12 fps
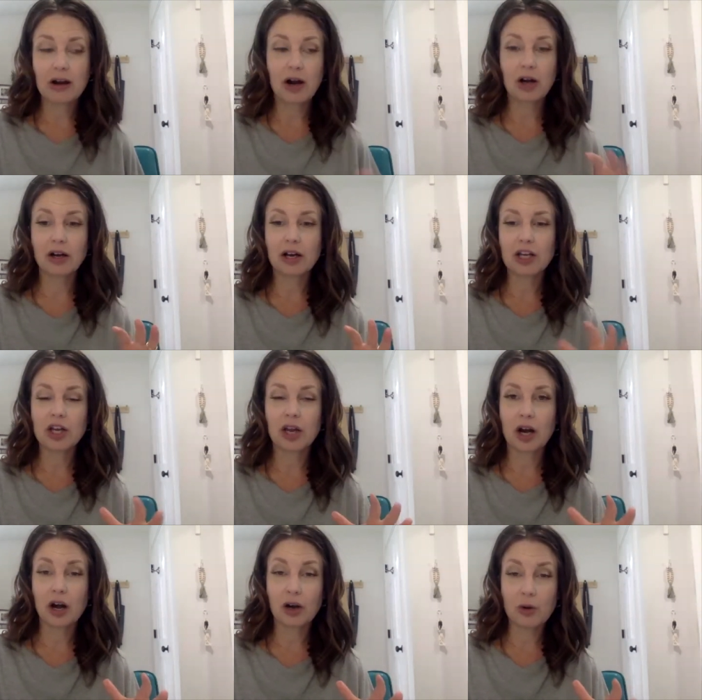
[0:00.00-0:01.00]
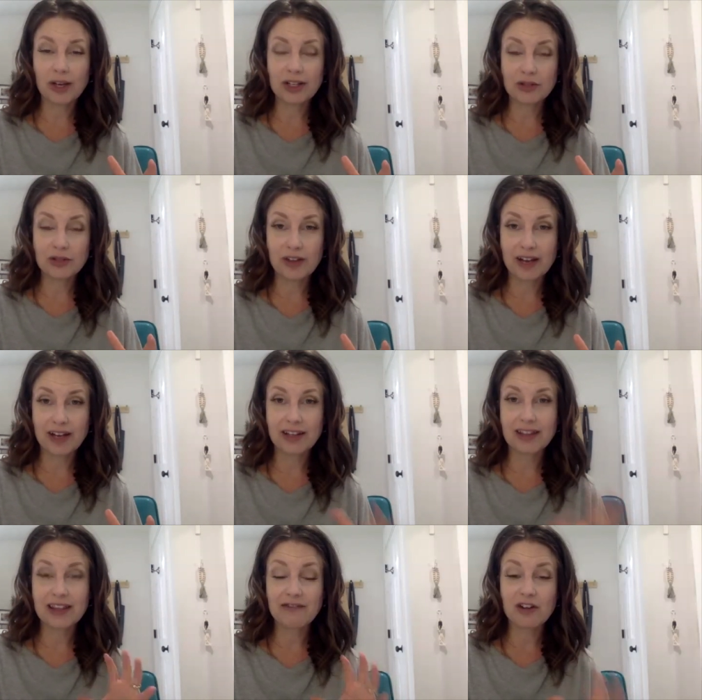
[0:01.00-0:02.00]
are going to find
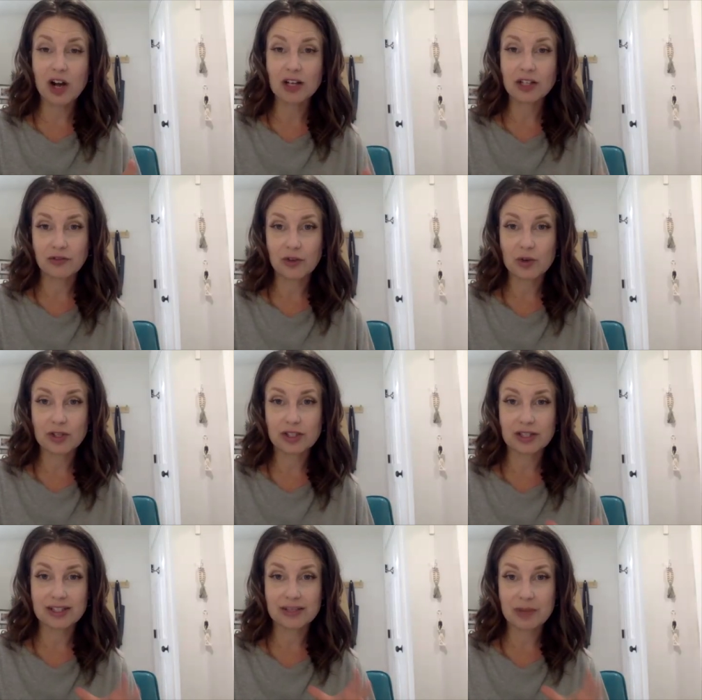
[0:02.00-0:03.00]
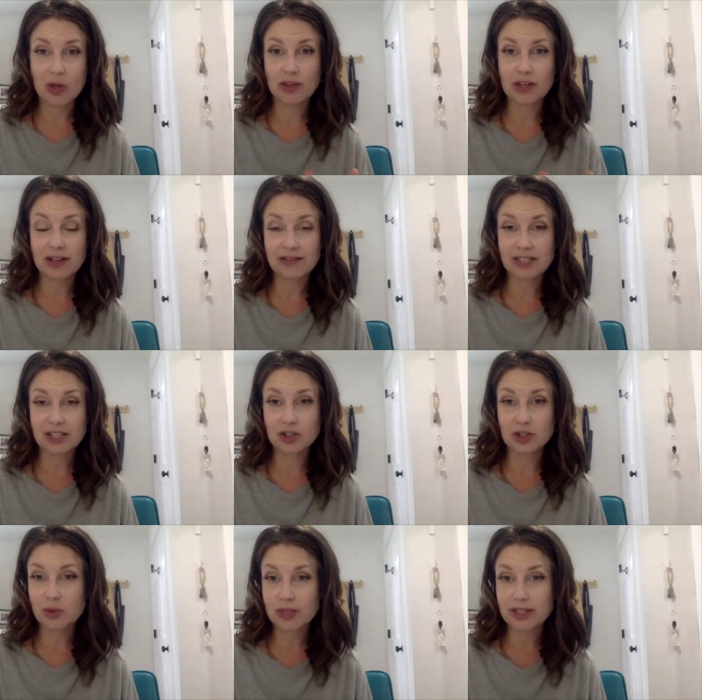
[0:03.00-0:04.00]
that they've got to focus on some healthy lifestyle
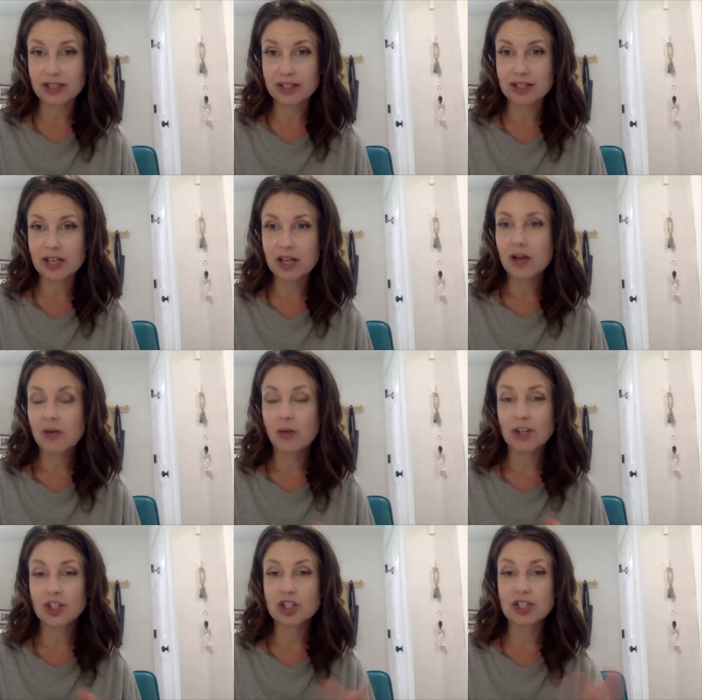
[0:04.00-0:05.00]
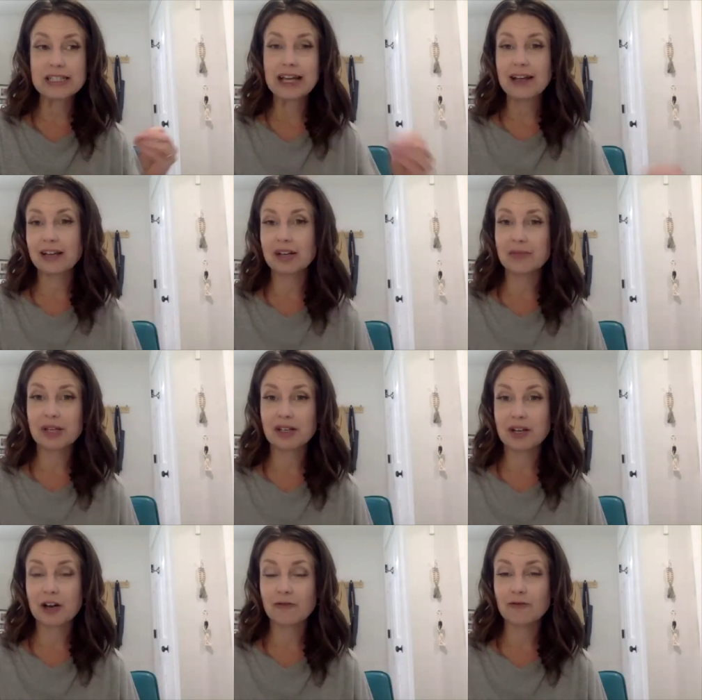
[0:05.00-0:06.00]
choices, or it's just not going to be
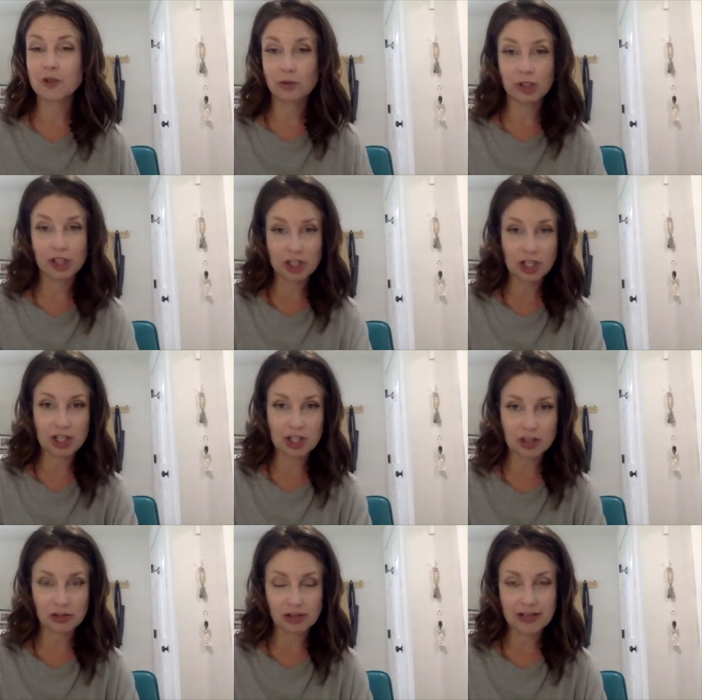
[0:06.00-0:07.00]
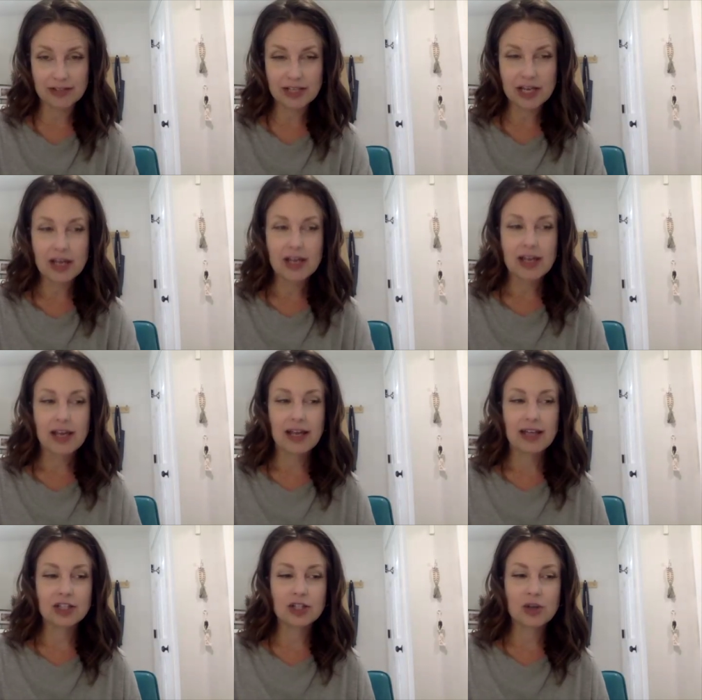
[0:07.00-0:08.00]
enough to really change their lives.
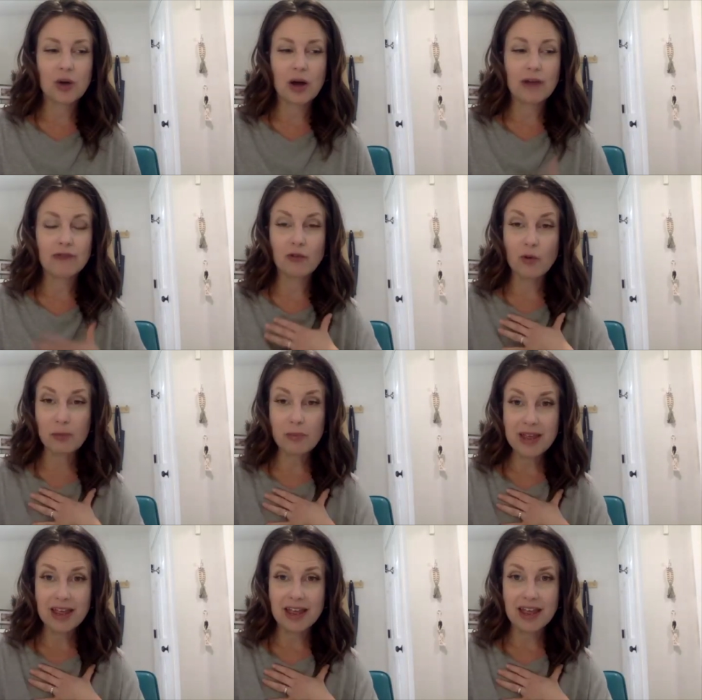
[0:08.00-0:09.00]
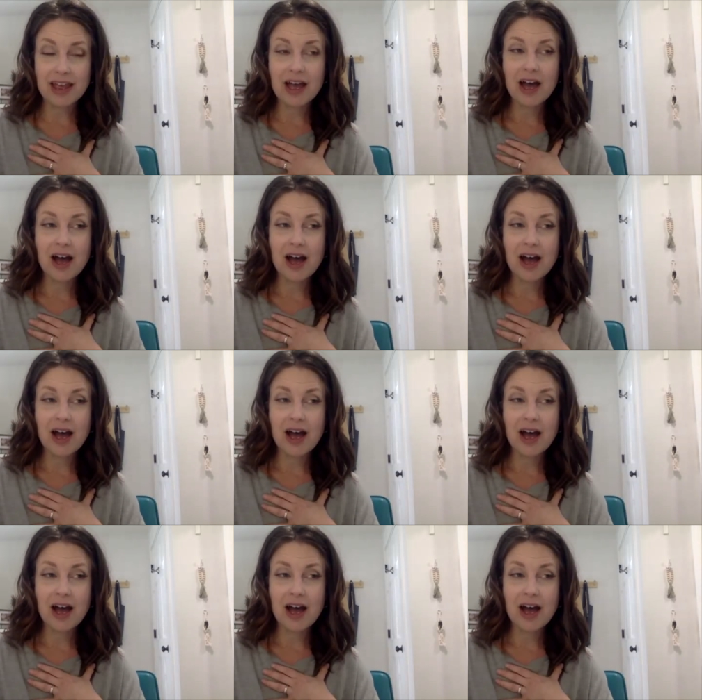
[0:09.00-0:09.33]
And so for me,